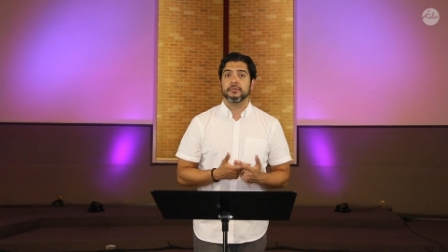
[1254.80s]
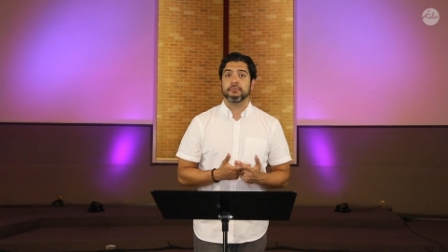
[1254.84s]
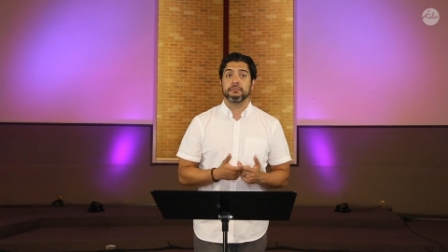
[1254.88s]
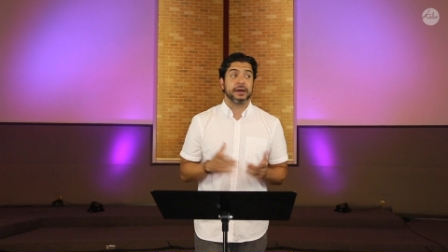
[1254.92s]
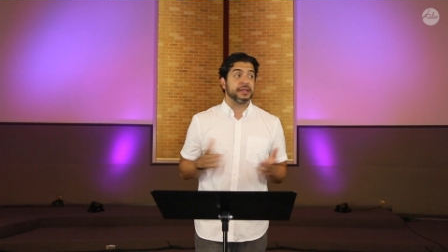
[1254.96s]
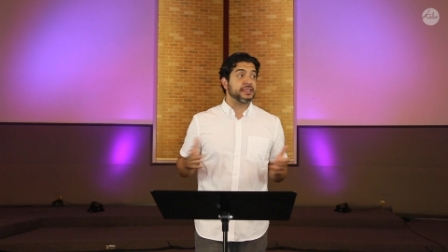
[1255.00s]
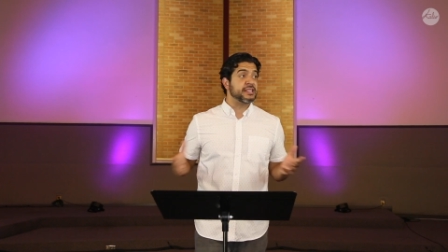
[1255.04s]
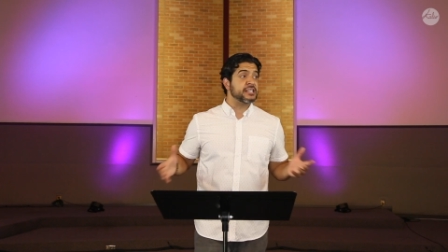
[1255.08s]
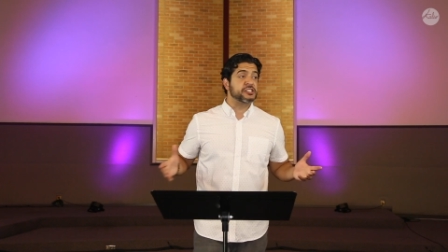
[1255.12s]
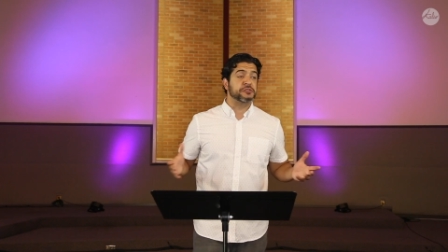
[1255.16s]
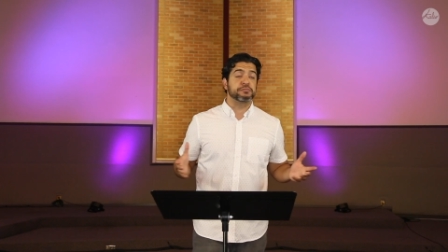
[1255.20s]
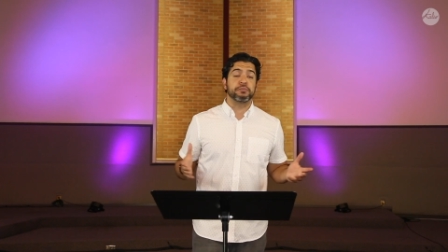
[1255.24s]

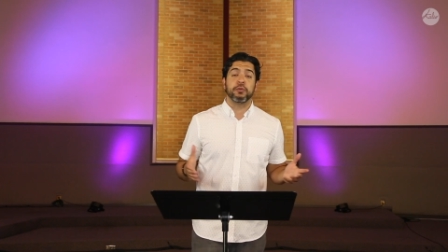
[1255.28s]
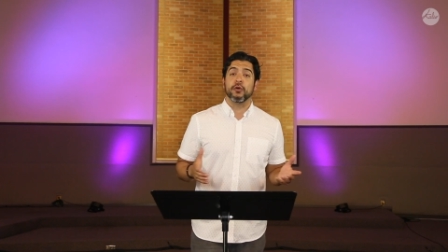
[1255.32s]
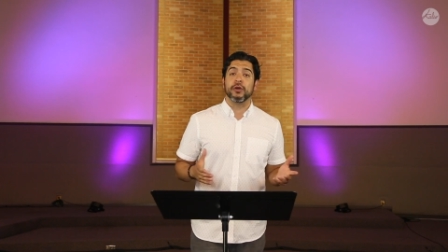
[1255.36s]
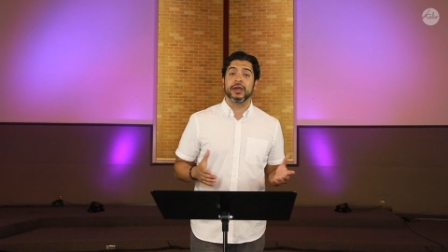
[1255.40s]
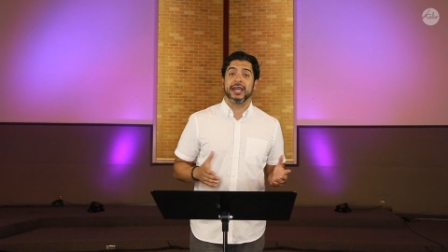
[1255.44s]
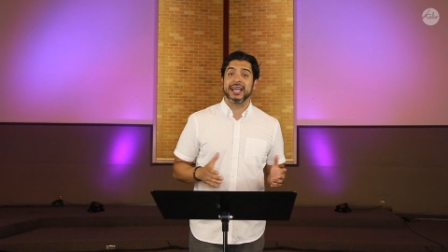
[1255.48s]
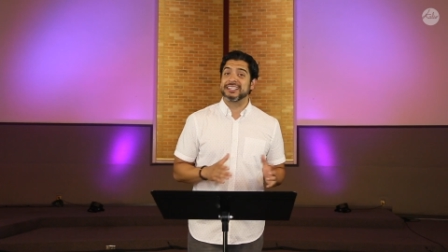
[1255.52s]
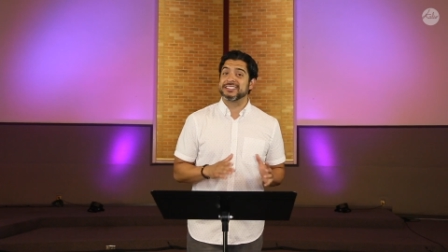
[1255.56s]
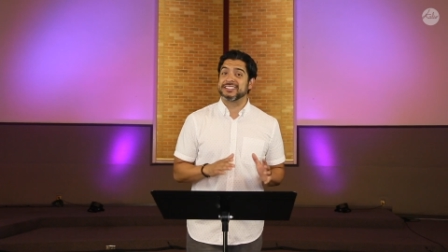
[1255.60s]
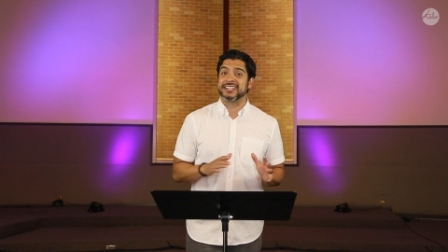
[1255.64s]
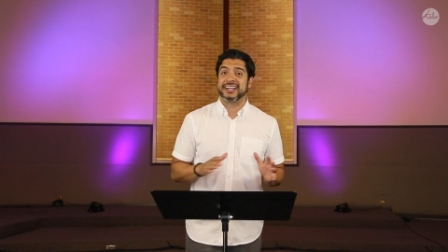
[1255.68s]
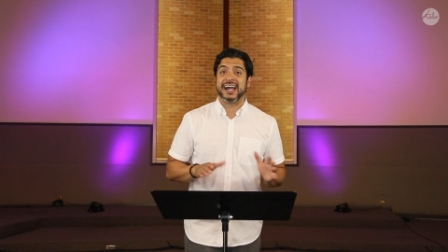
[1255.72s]
By this
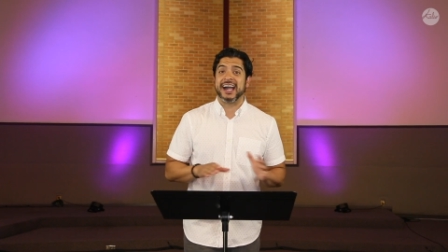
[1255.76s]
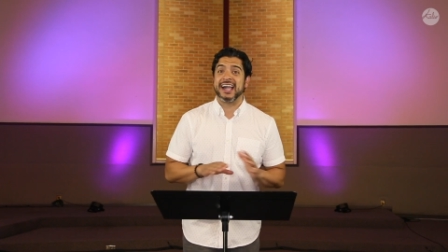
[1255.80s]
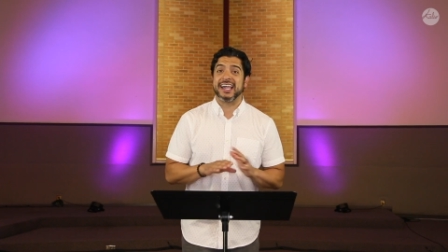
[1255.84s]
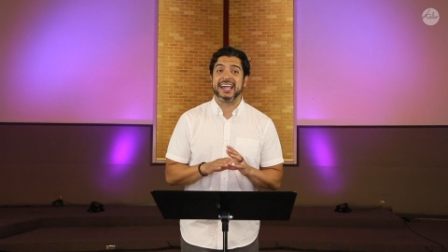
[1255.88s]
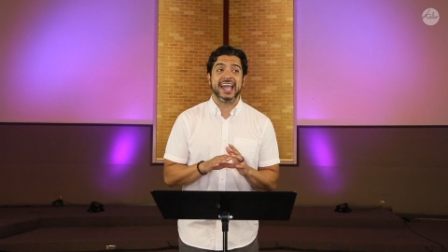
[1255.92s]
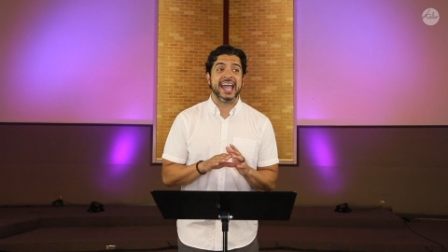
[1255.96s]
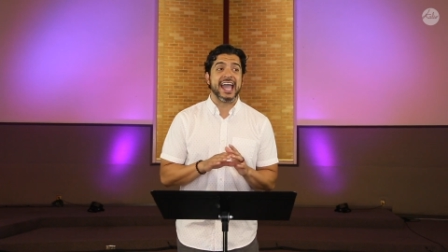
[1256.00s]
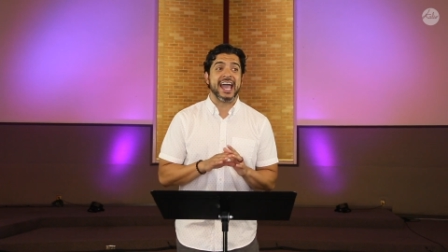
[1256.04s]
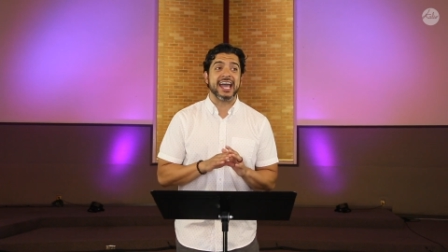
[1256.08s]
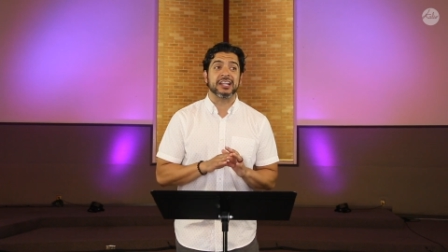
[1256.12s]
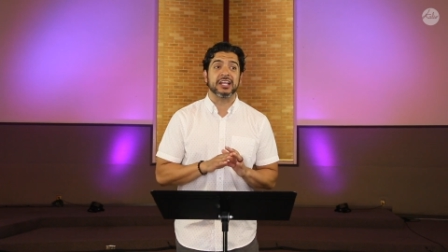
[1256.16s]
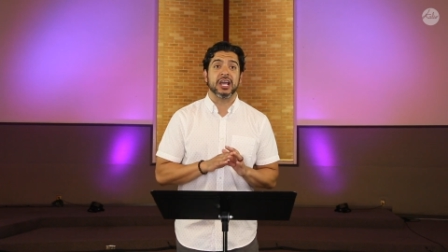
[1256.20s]
point,
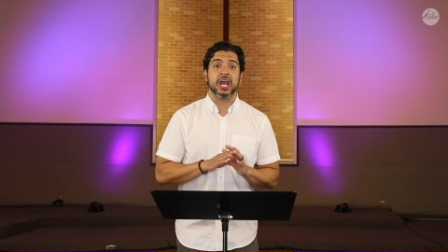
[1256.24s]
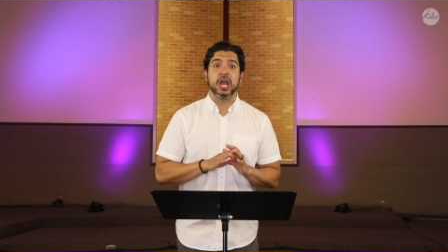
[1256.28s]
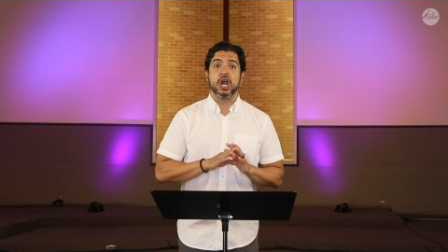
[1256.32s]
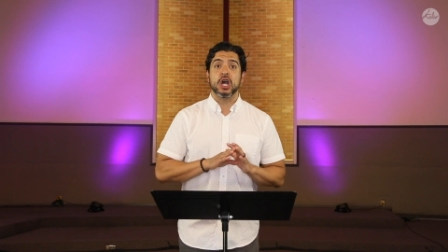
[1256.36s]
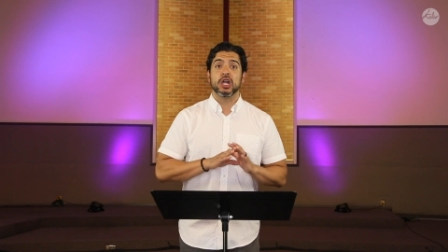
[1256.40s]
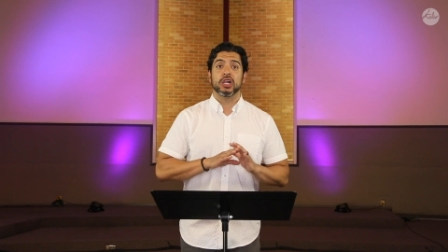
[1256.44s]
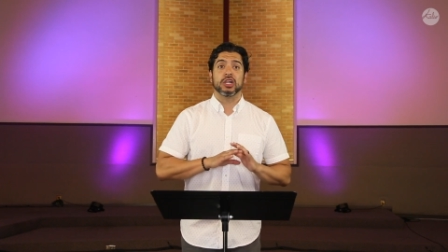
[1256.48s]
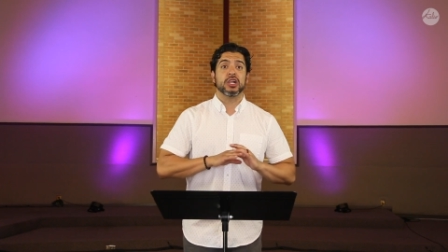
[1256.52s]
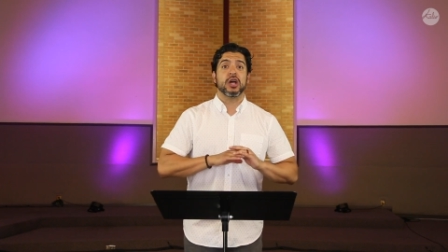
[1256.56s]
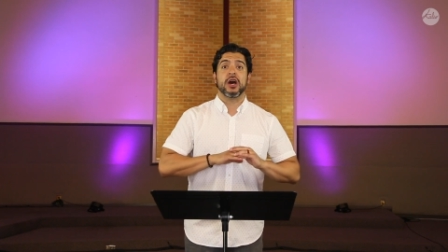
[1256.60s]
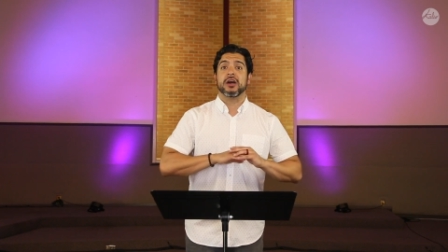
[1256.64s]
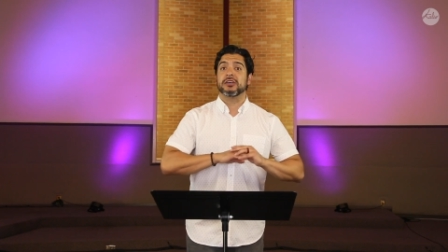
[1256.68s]
Hezekiah had
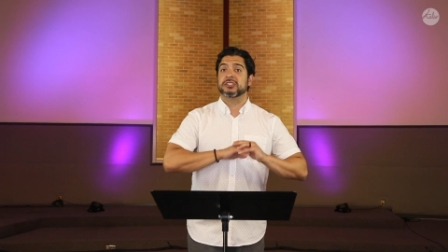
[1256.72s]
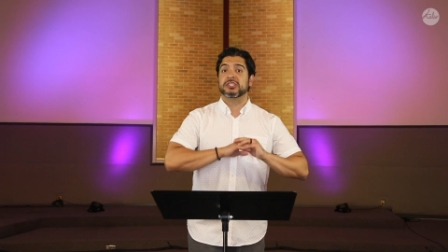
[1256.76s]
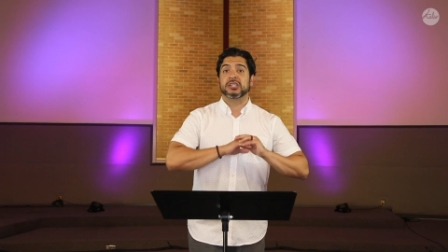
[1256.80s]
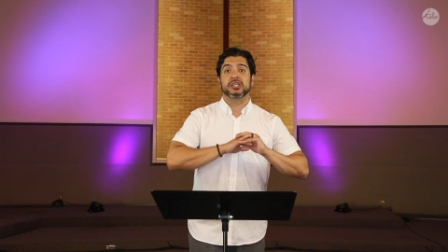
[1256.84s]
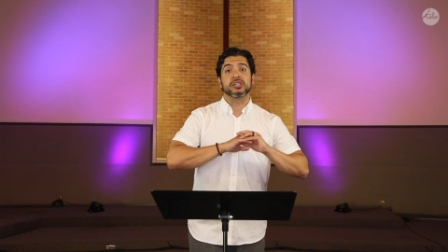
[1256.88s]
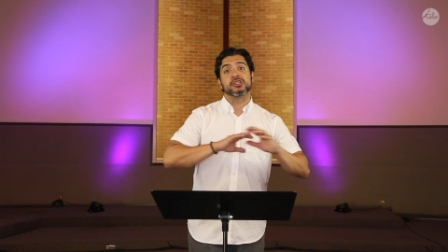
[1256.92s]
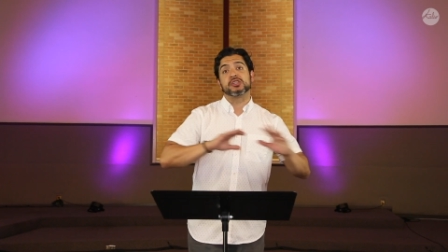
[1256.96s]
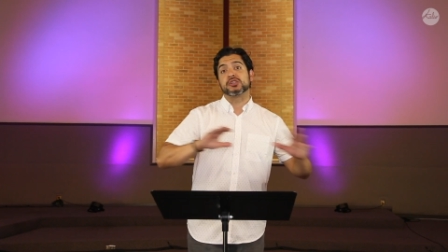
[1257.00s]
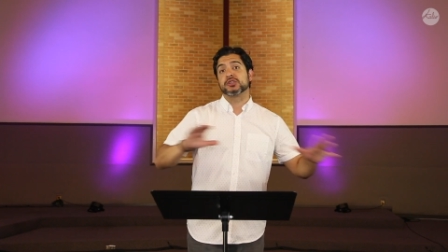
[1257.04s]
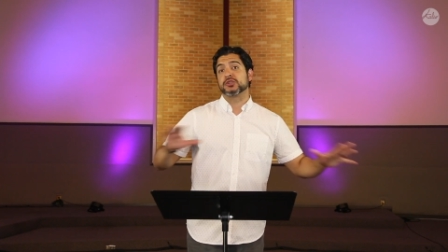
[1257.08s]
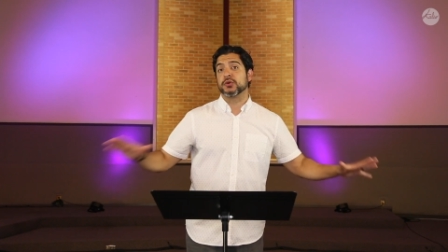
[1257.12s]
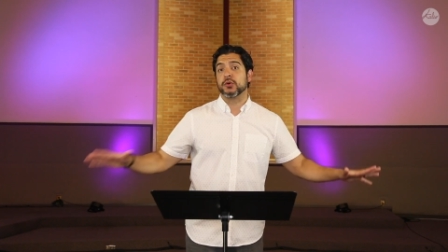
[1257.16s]
lost
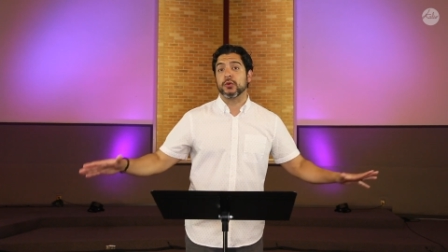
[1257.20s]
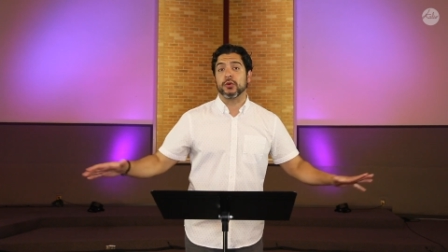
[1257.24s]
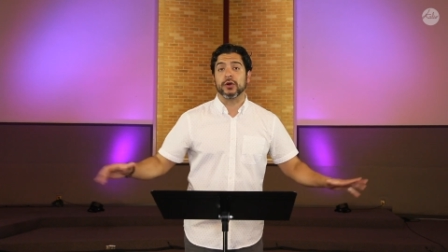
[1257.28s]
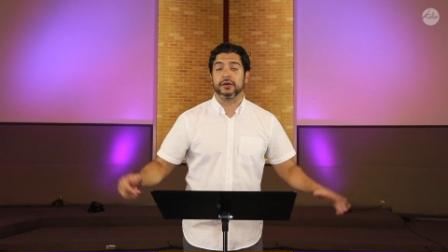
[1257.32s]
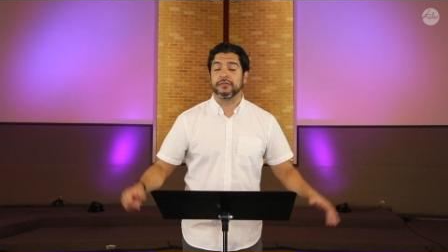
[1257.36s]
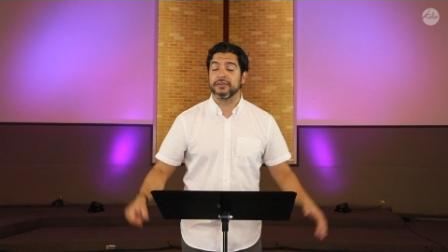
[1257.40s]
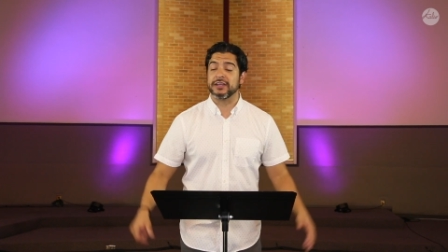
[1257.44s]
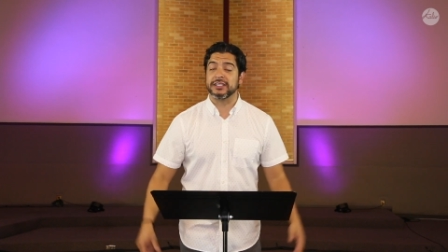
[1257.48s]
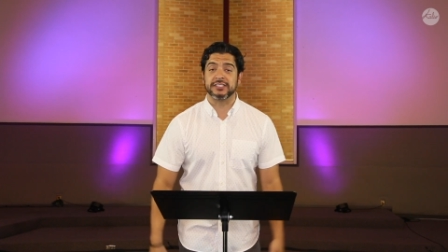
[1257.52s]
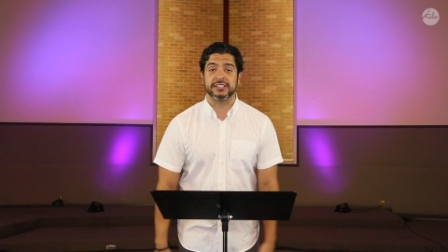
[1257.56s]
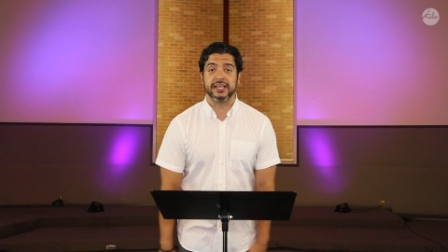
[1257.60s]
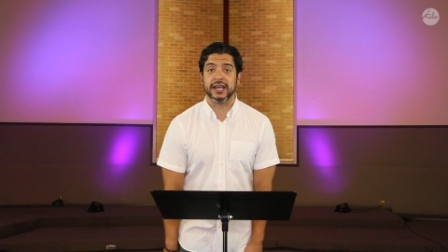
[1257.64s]
control
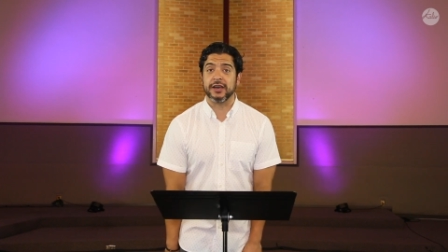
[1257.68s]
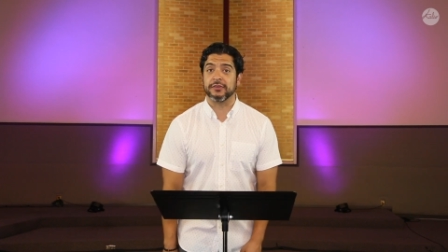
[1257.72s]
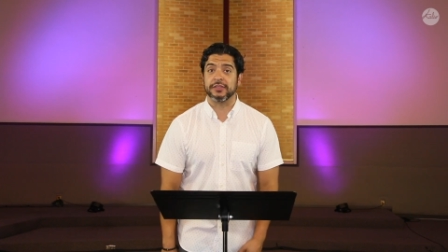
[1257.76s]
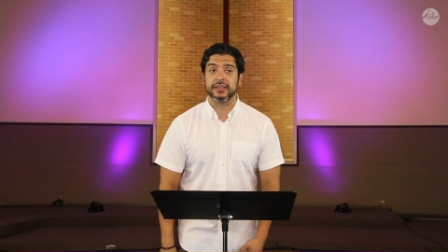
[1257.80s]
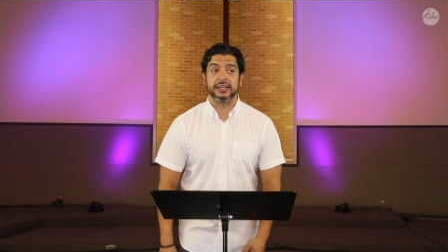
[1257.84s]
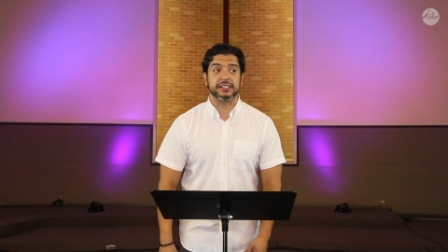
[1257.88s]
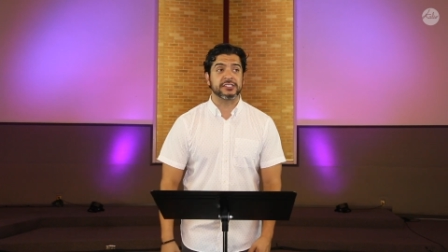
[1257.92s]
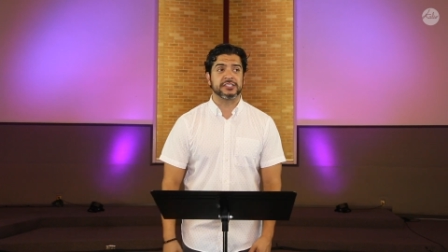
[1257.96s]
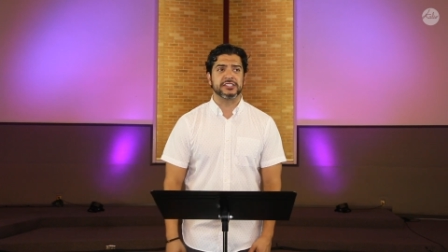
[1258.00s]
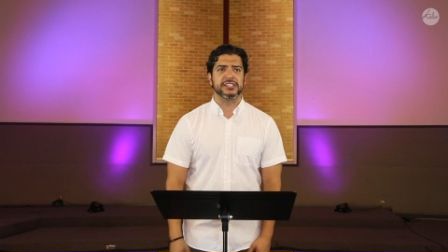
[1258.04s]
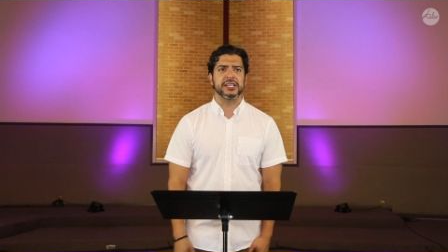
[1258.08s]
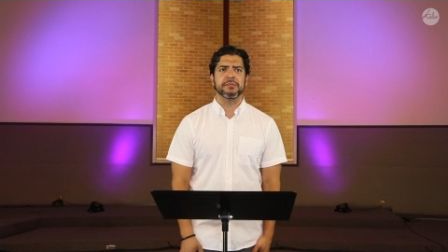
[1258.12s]
of his health.
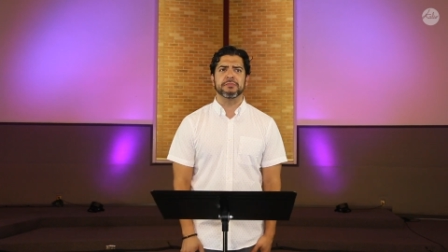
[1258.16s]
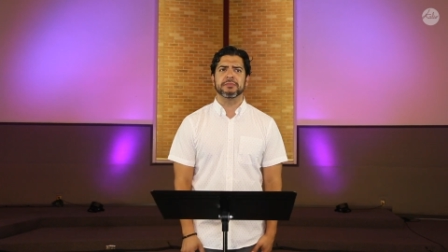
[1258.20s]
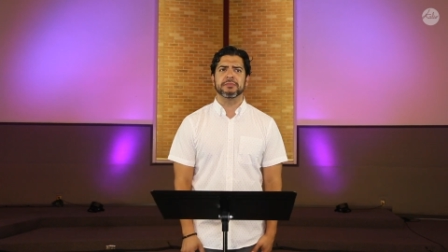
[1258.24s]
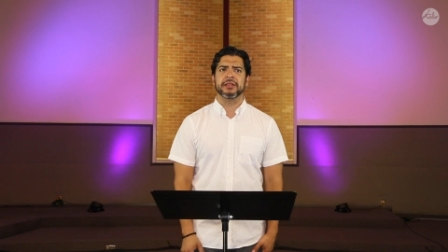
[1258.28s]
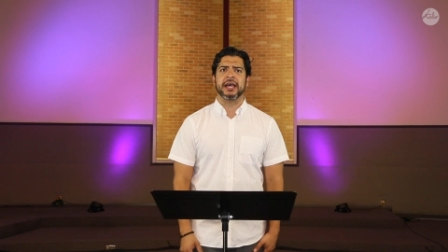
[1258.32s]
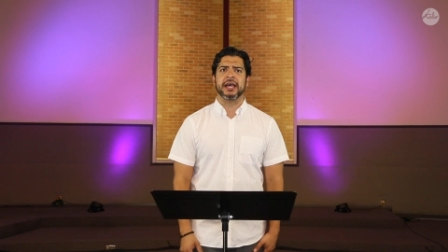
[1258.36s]
It seemed